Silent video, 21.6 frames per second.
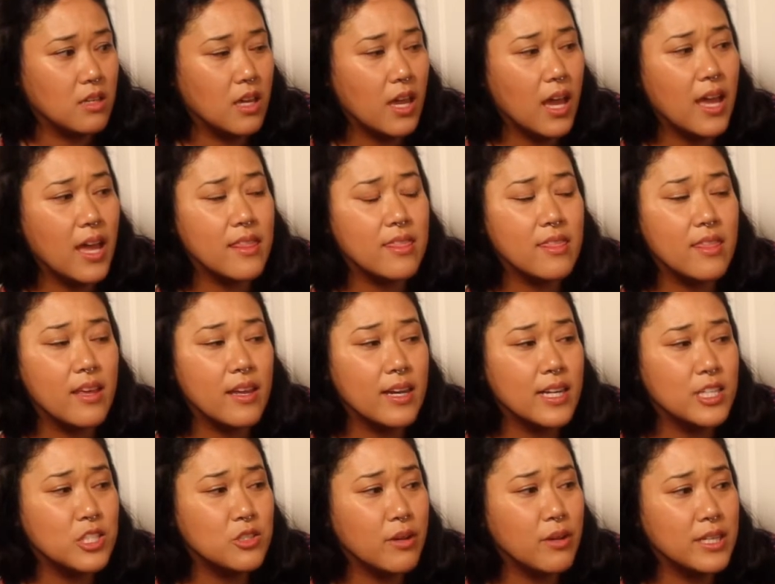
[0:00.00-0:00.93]
And then
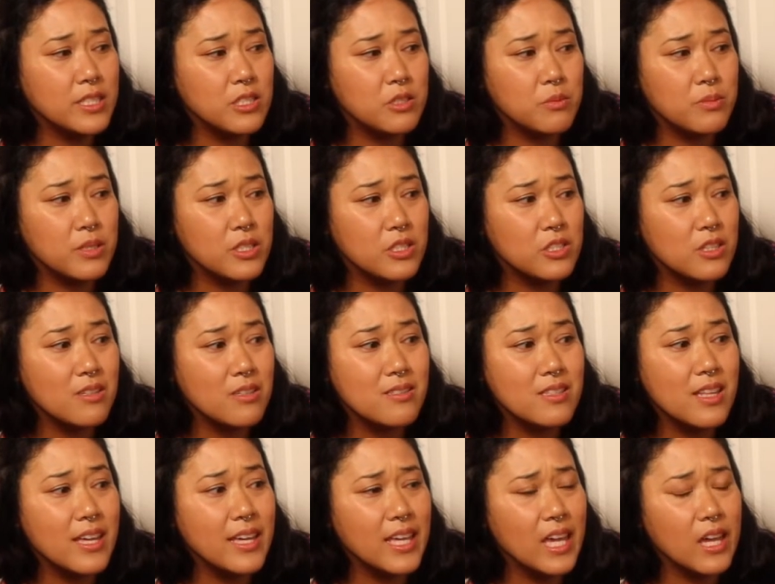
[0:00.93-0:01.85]
I tried to be just
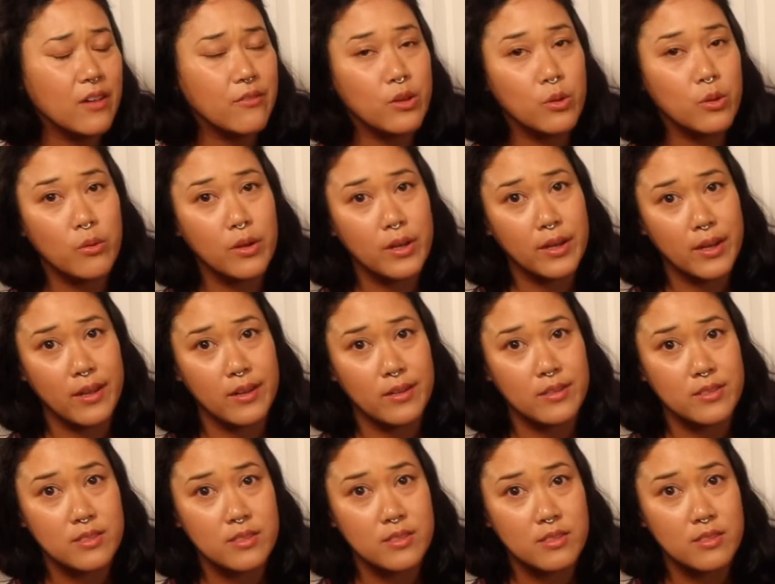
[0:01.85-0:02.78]
like everyone
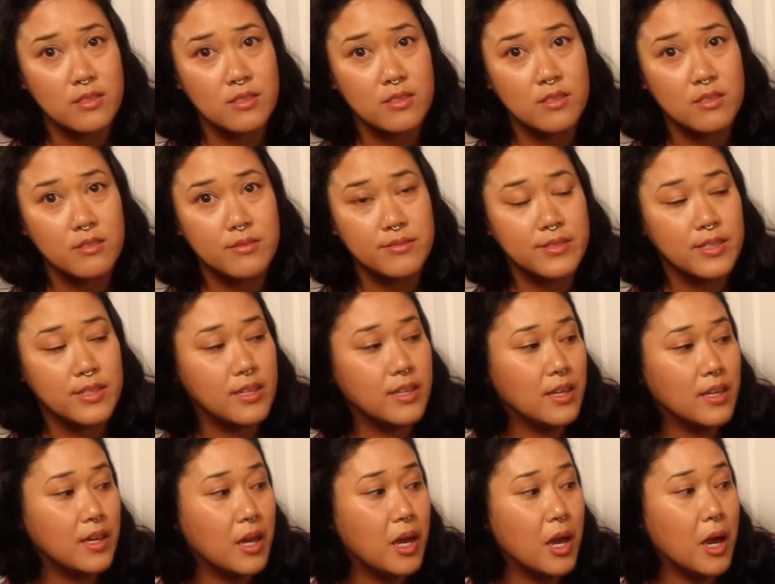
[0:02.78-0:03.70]
else.
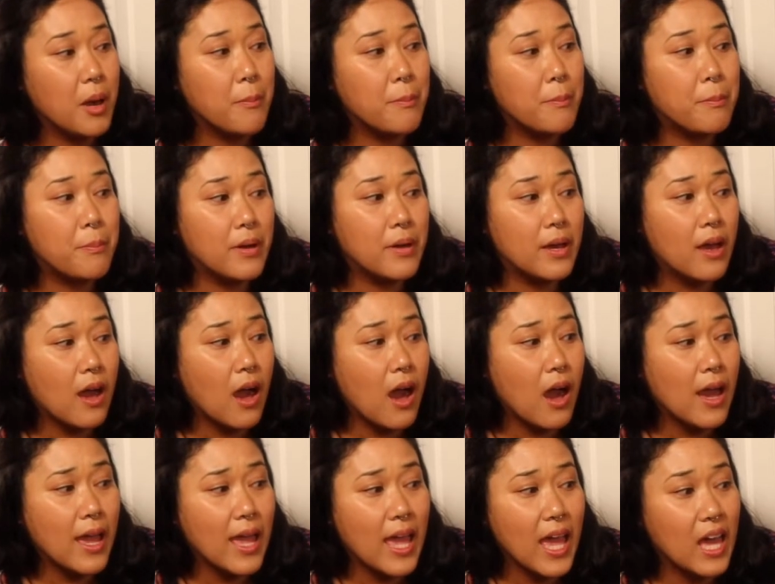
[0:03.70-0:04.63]
But
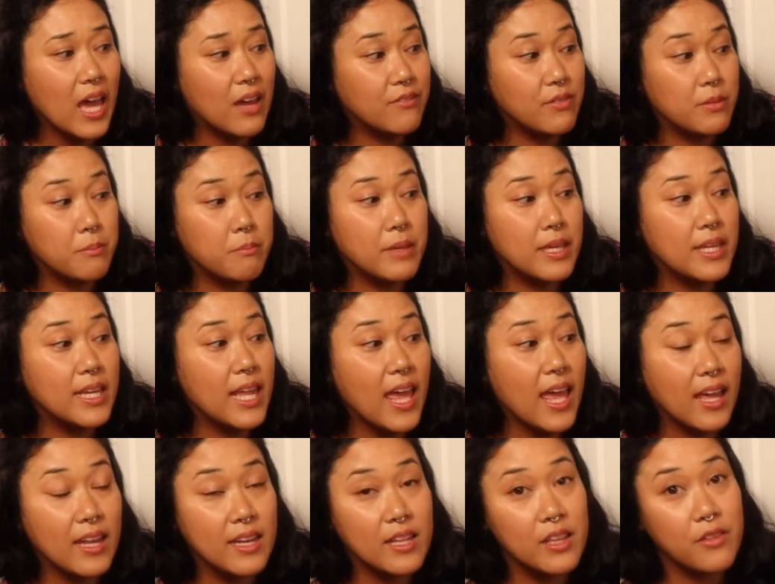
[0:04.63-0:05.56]
I haven't made
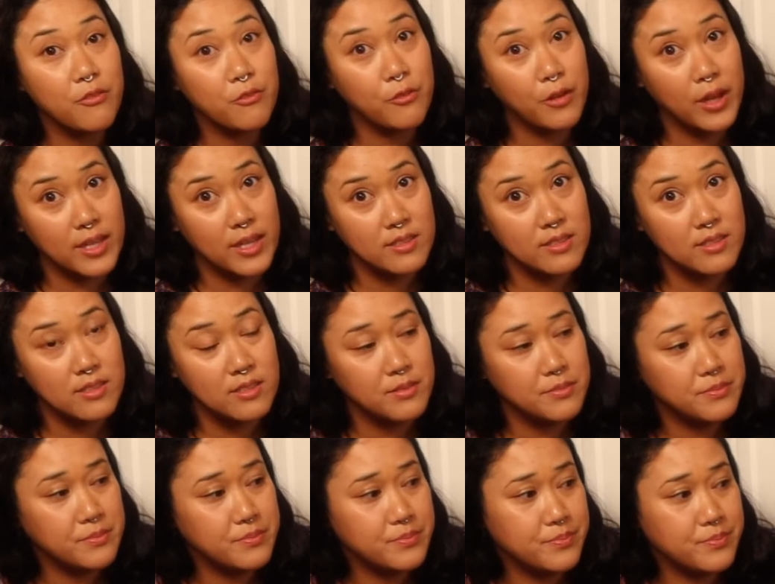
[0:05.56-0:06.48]
any friends.
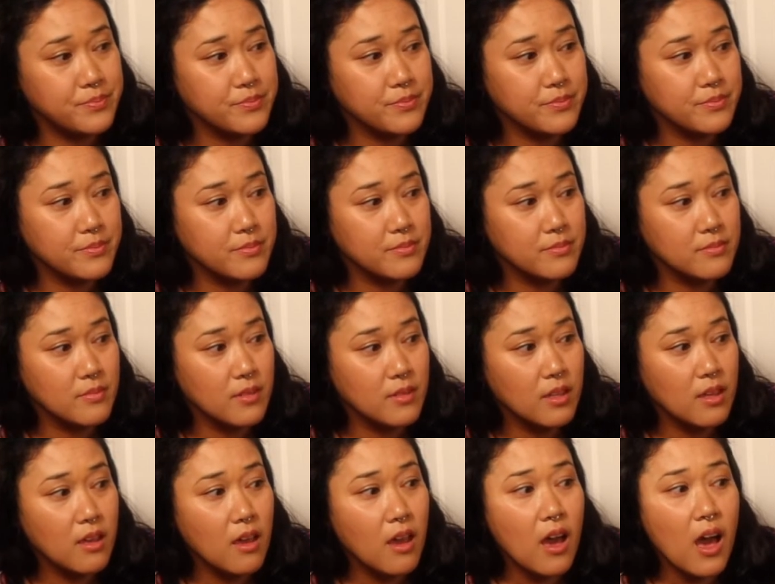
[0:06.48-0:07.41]

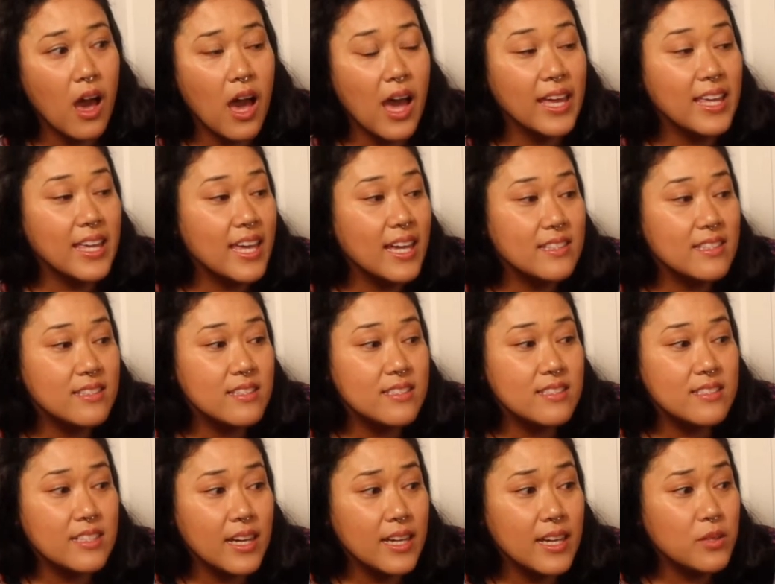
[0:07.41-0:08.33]
I can't
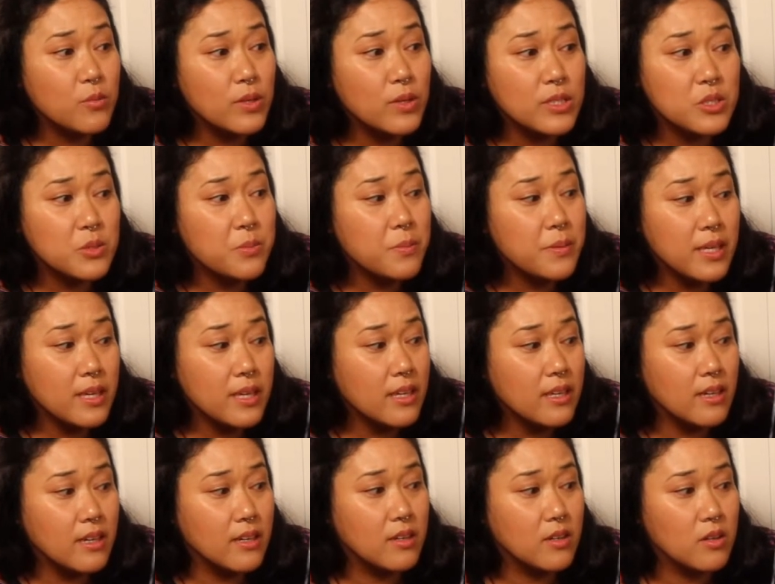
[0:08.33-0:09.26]
decide what to
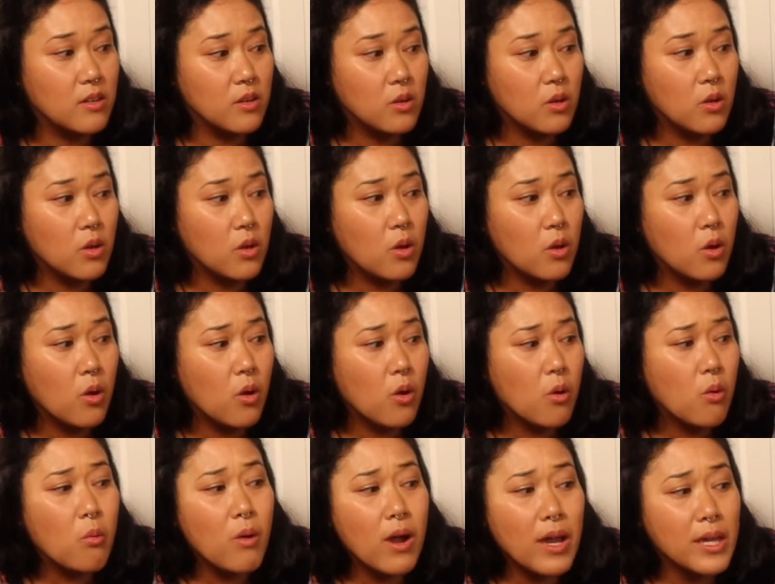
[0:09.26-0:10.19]
be.
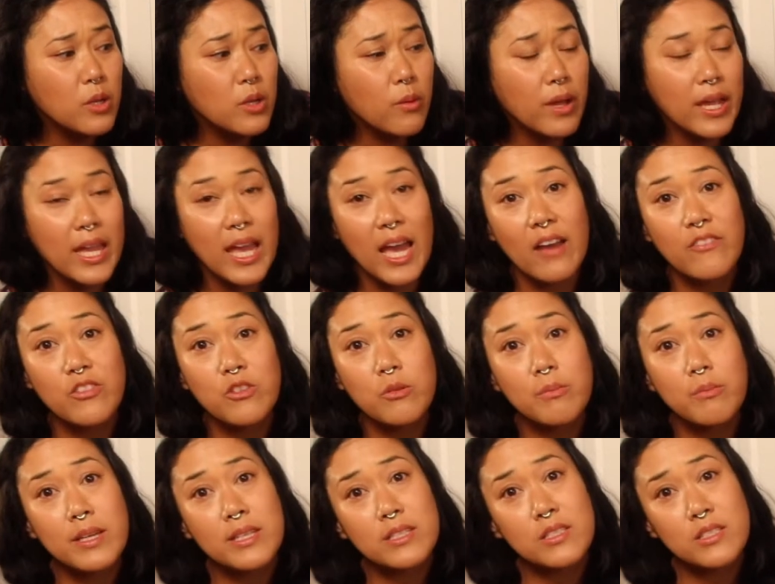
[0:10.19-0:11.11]
Why do I have to
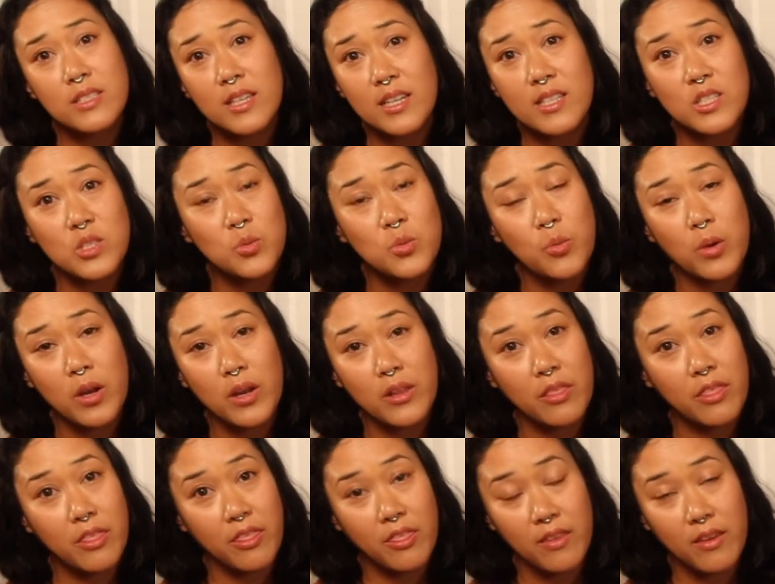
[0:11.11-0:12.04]
be just one
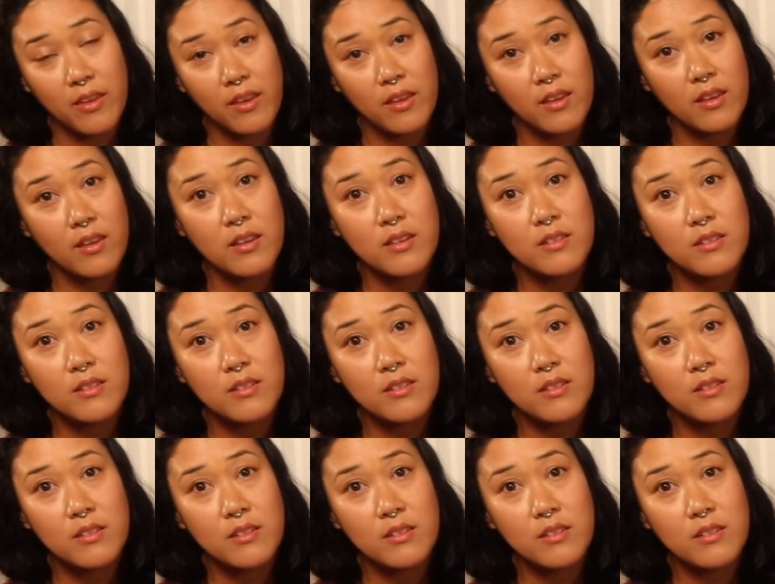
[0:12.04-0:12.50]
thing?